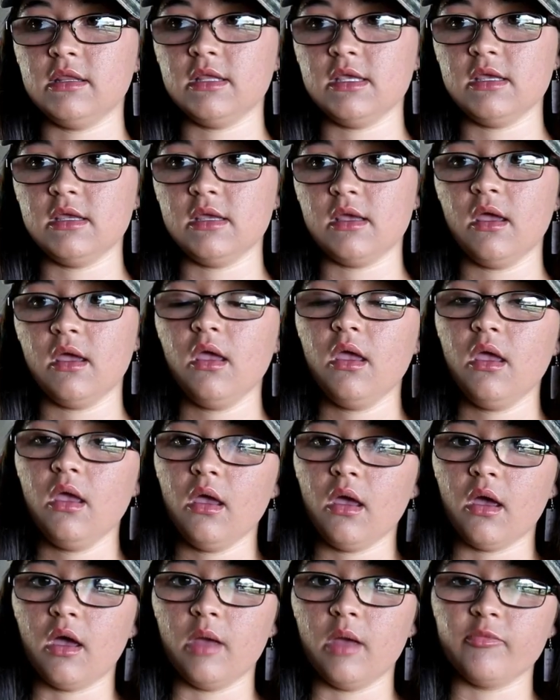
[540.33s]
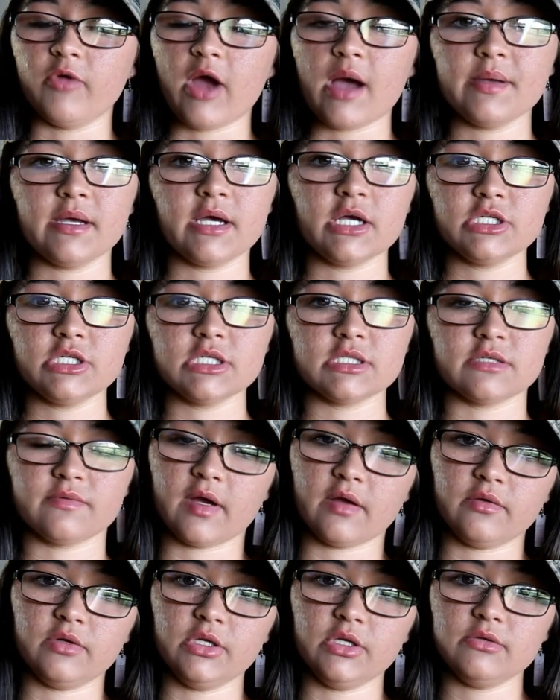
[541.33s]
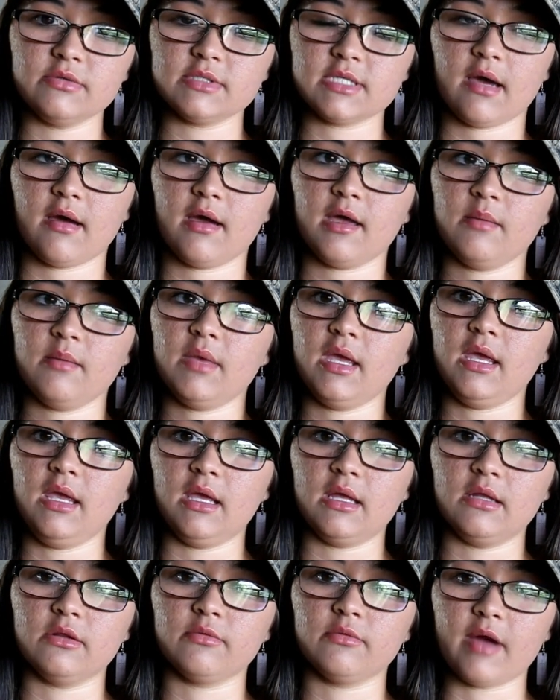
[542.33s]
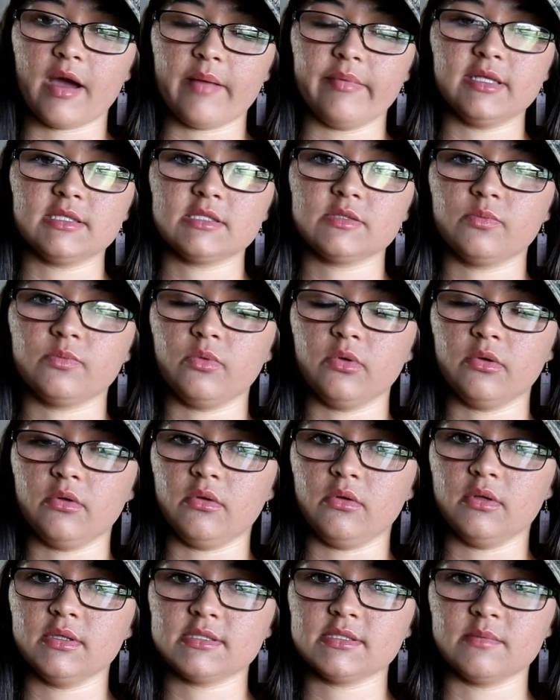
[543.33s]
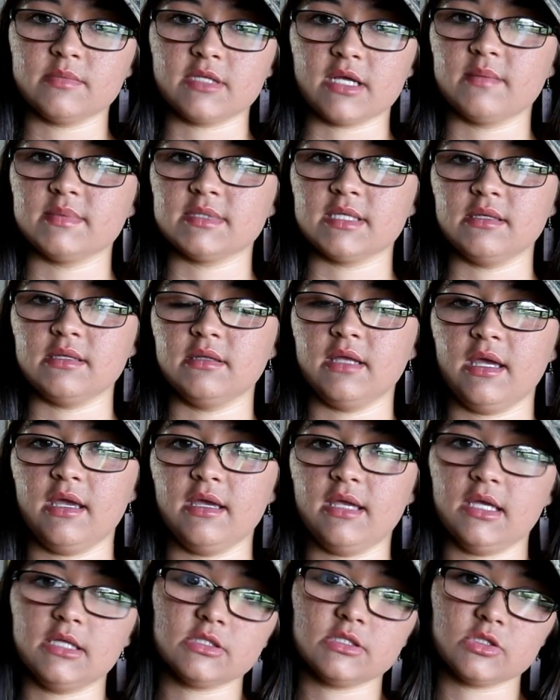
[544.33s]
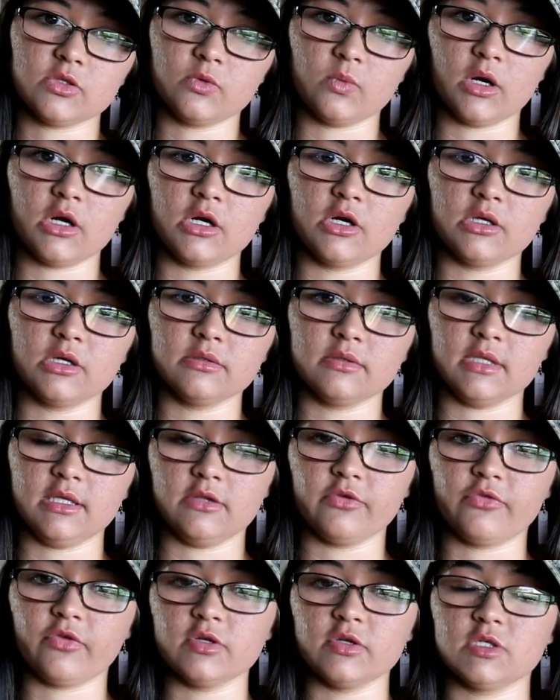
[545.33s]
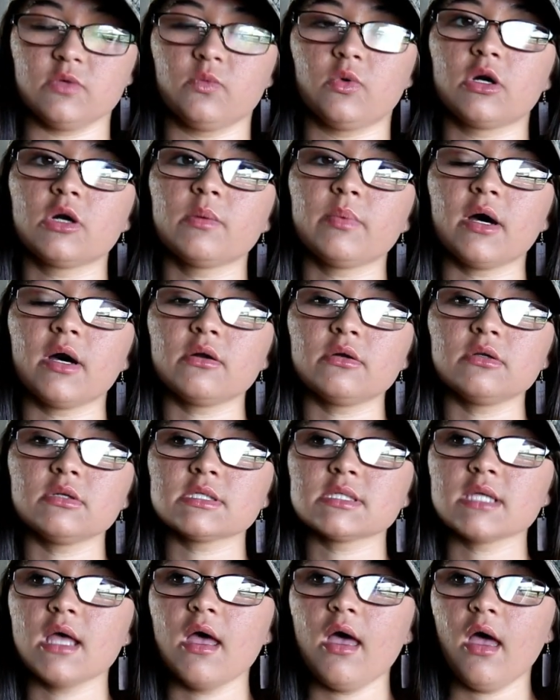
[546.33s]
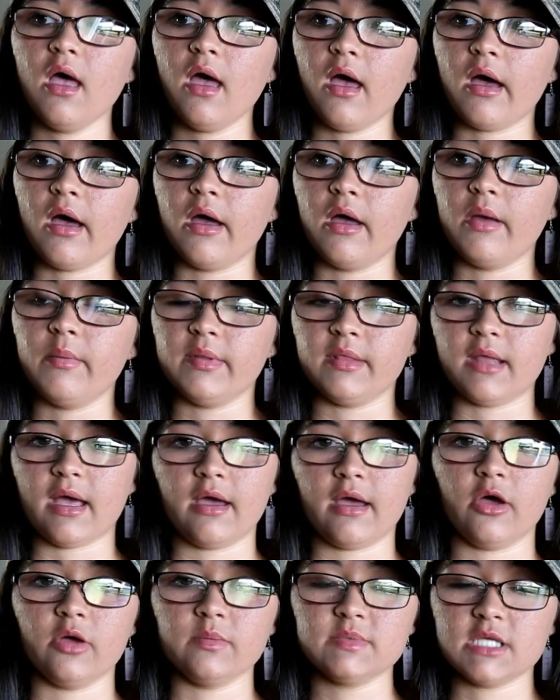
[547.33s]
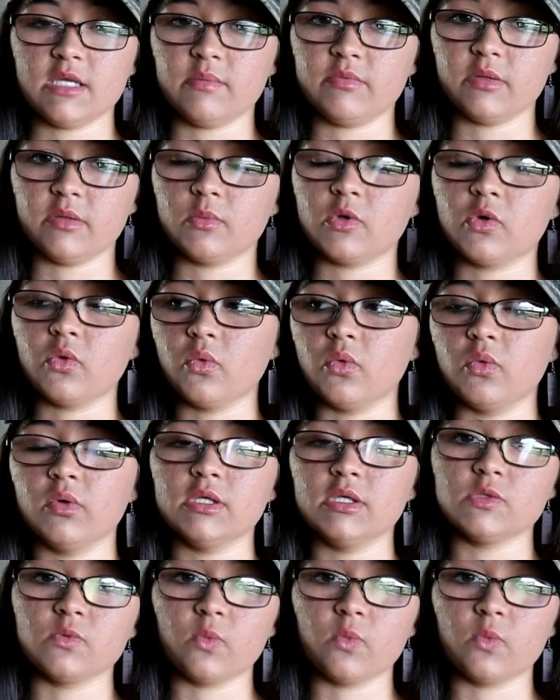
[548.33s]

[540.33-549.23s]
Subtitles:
the rabbit hutches around noontime, and the rabbits will sometimes like lay against the water, like the frozen water bottles, and that helps keep them cool as